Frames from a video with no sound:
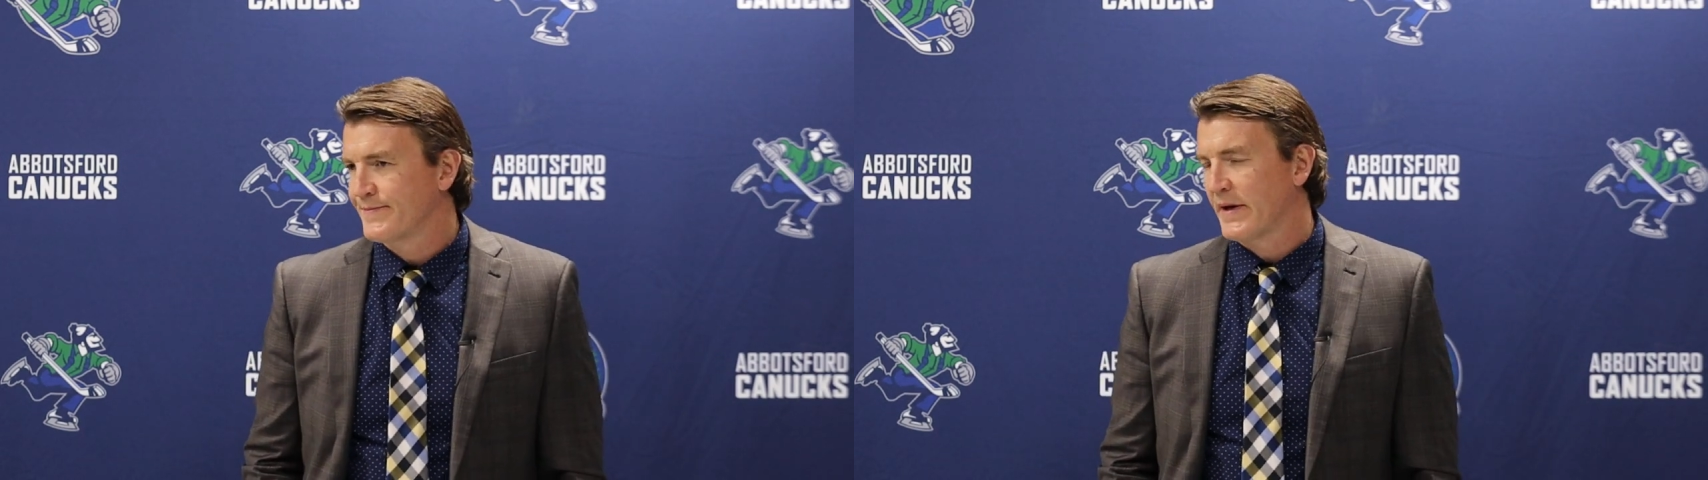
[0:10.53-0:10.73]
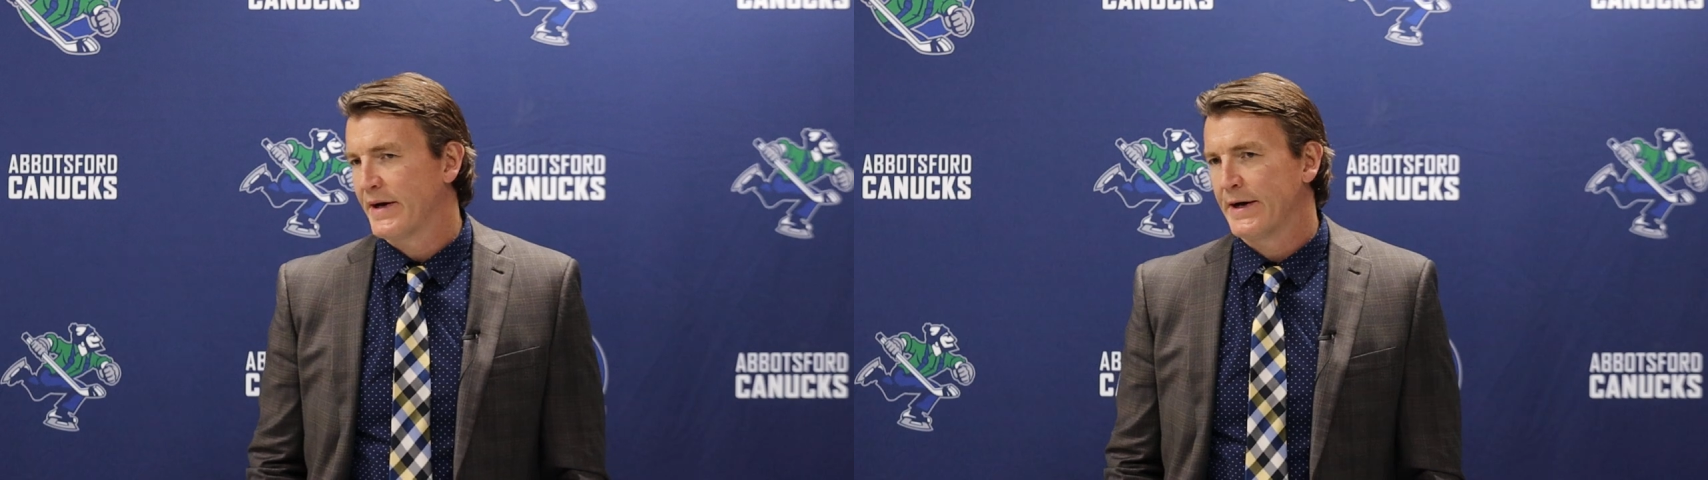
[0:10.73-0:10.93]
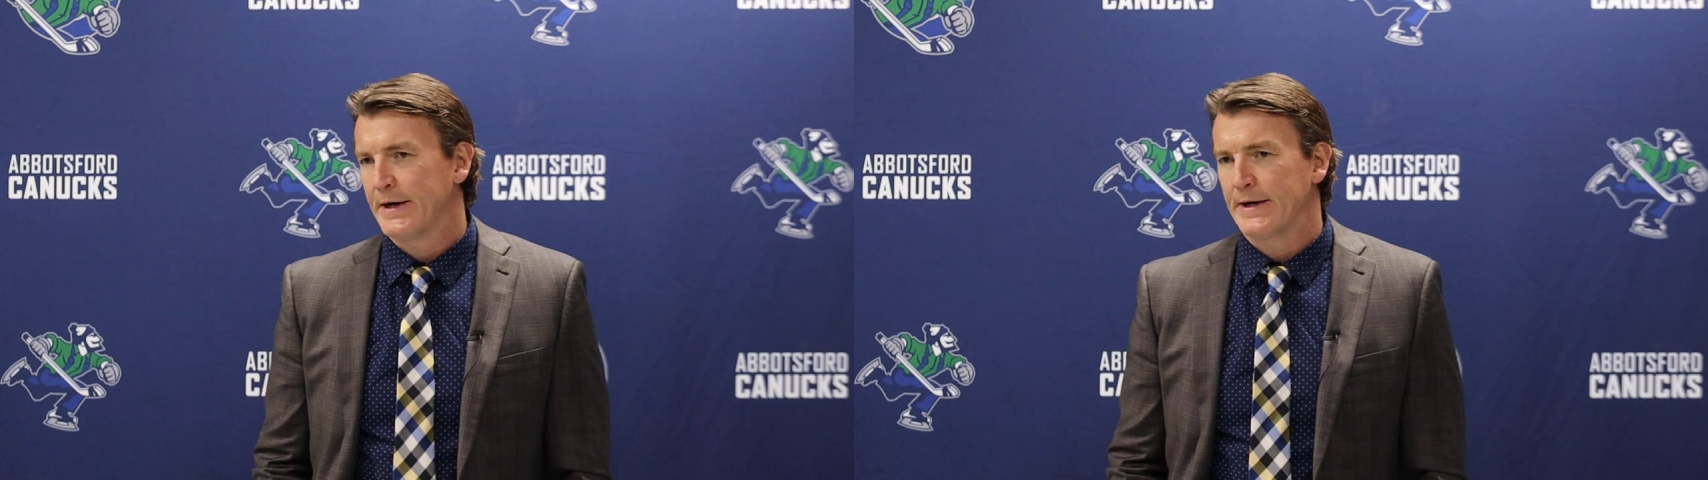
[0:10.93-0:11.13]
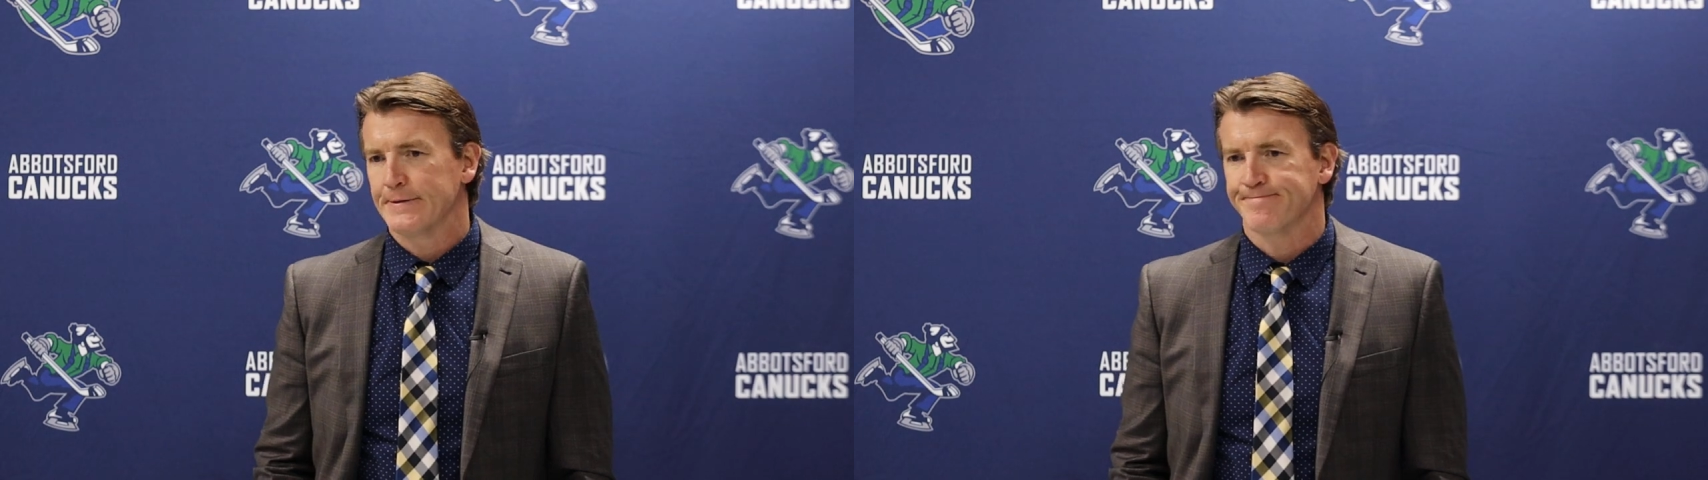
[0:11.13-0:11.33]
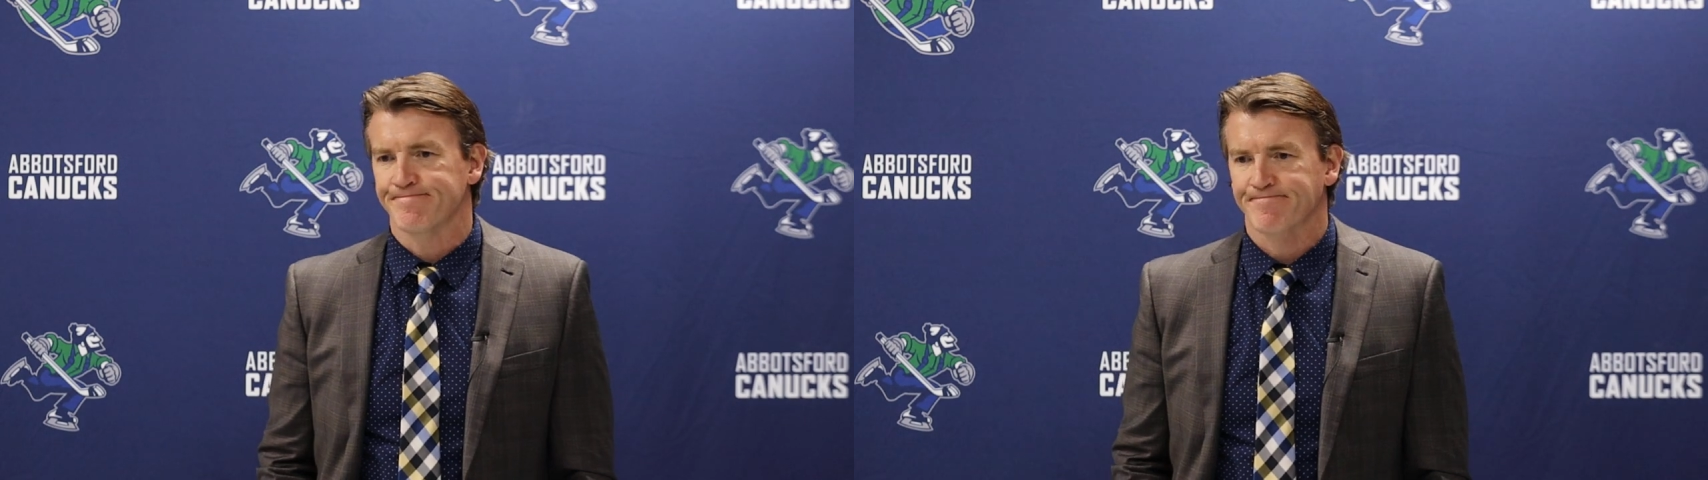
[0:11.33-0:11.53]

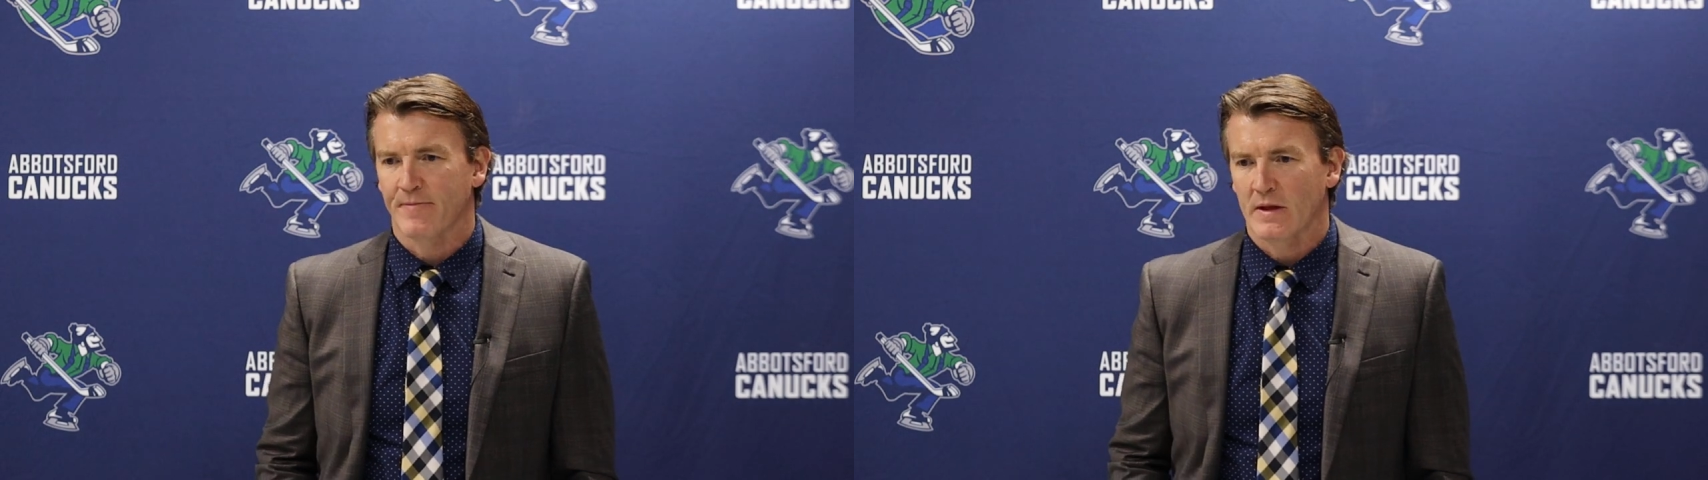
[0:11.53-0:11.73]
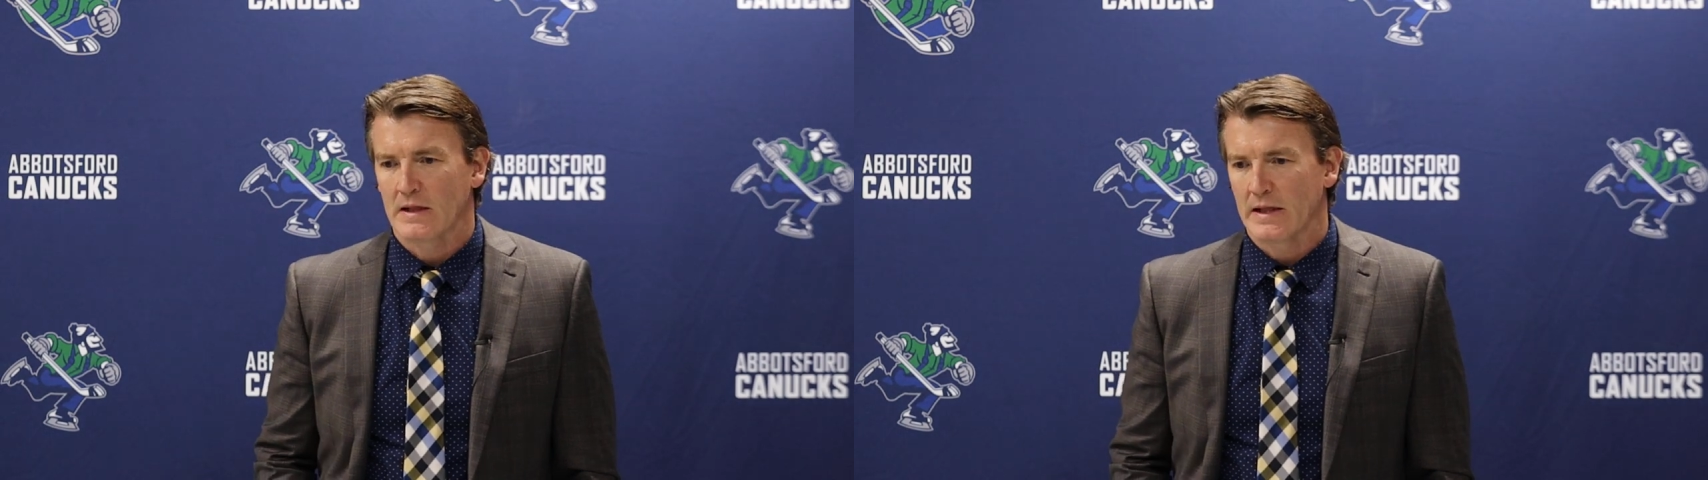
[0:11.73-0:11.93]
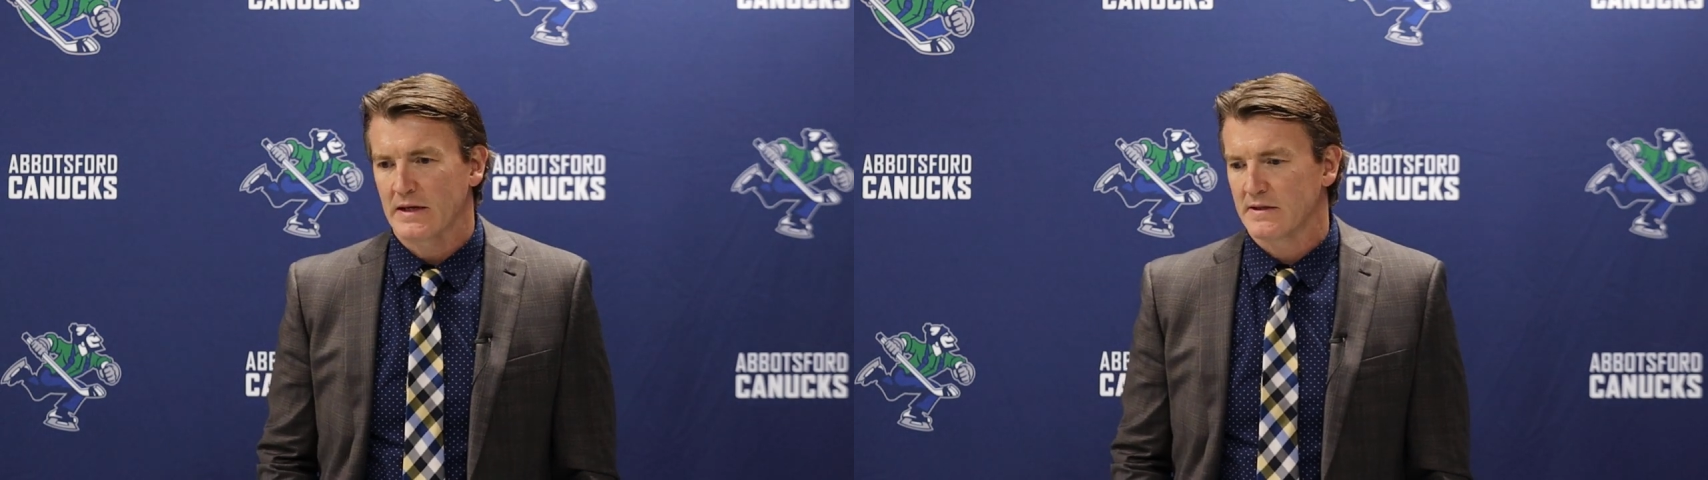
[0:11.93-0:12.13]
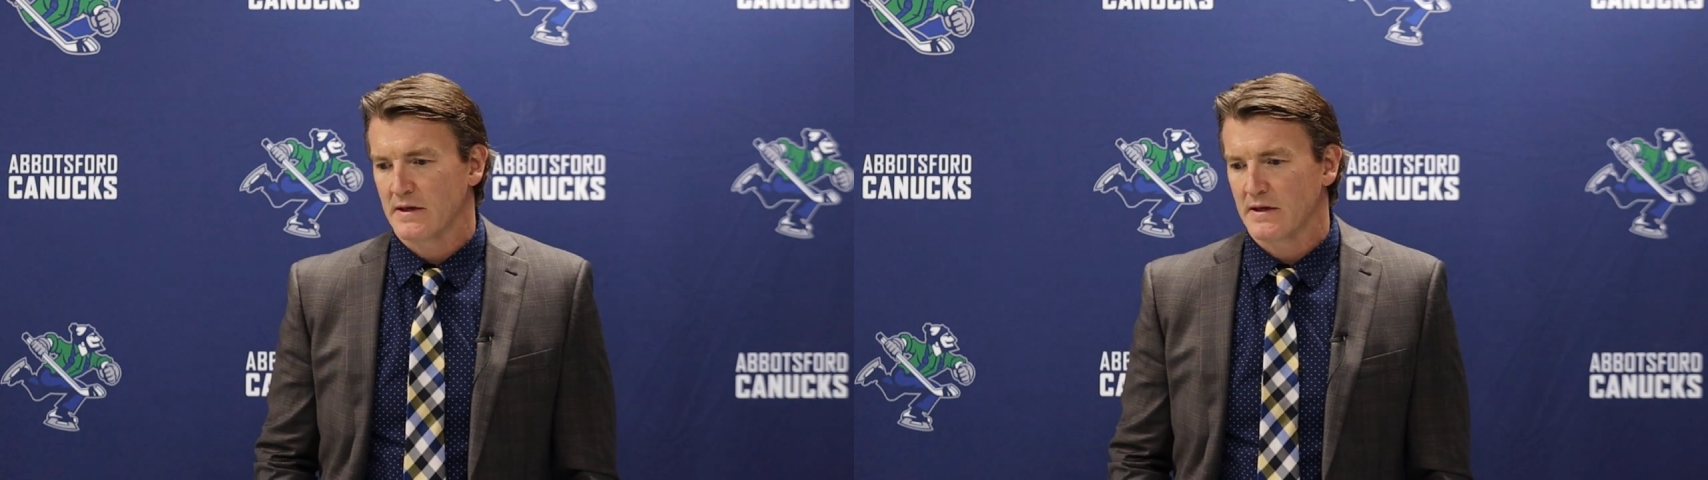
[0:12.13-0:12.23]
Liked